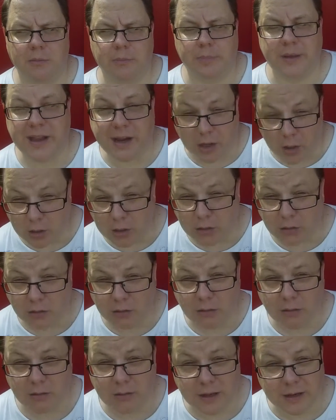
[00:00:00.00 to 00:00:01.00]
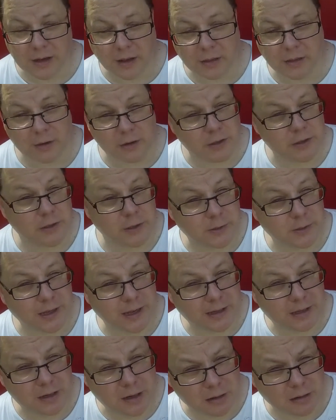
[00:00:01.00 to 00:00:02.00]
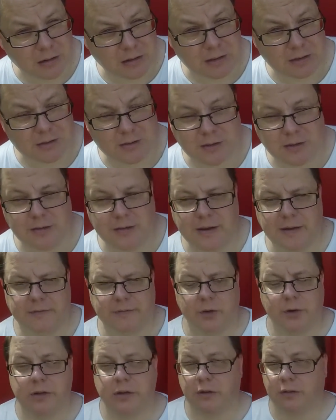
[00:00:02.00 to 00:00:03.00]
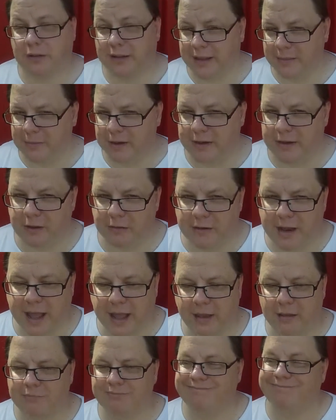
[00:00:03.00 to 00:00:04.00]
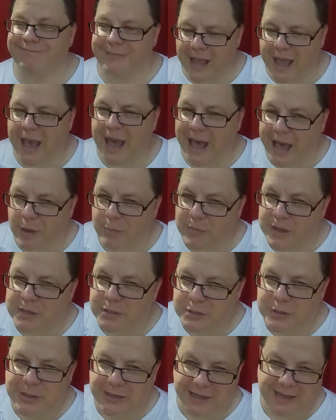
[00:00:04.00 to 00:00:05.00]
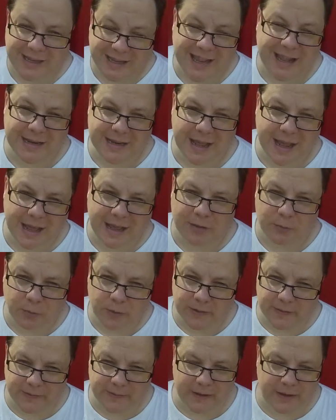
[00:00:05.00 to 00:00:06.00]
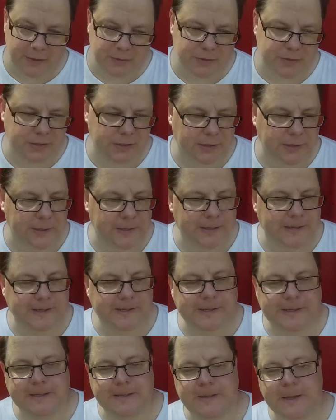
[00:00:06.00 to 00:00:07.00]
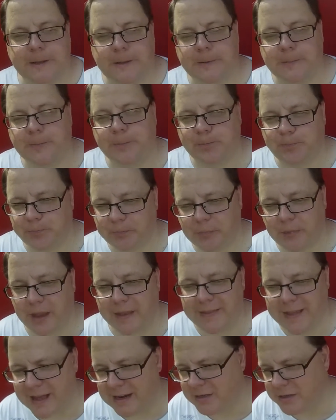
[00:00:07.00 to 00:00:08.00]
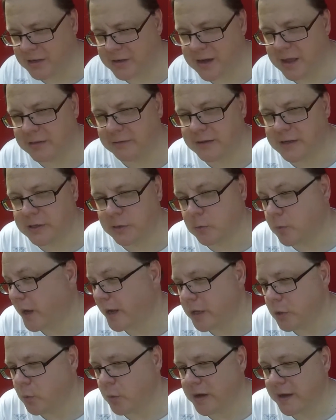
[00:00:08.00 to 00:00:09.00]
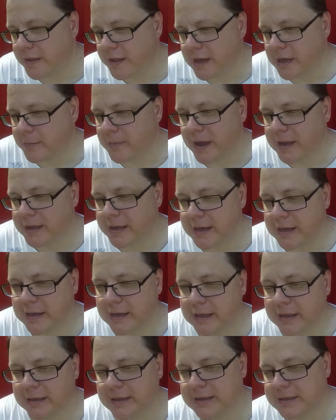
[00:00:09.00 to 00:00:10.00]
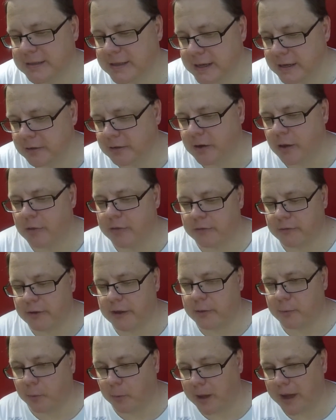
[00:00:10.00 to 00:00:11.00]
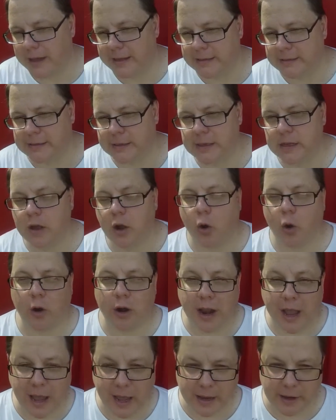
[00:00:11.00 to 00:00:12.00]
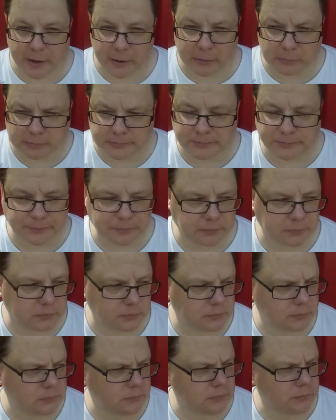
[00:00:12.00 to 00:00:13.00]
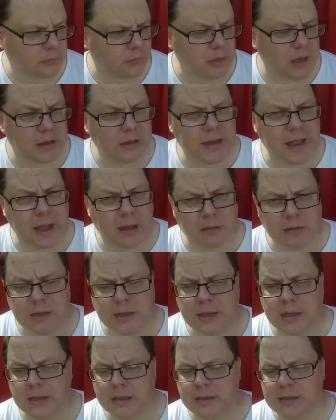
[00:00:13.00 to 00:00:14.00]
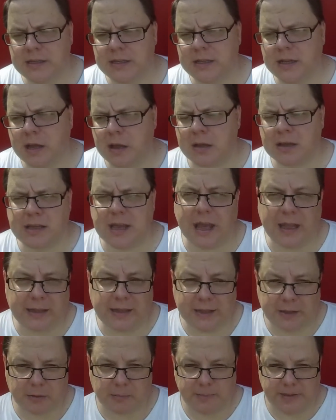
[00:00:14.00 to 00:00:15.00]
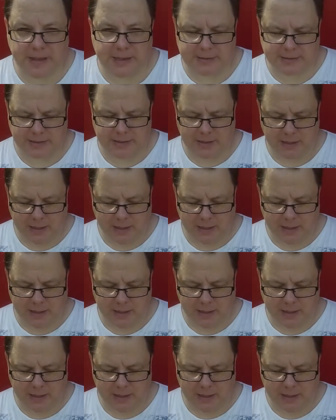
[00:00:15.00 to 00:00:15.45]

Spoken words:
bigger than a 32 gig card, so therefore you're limited on how much you can get out of one of those. So that is another reason why you want to think about getting at least the Hero 3 white or higher. Now, let's talk a little bit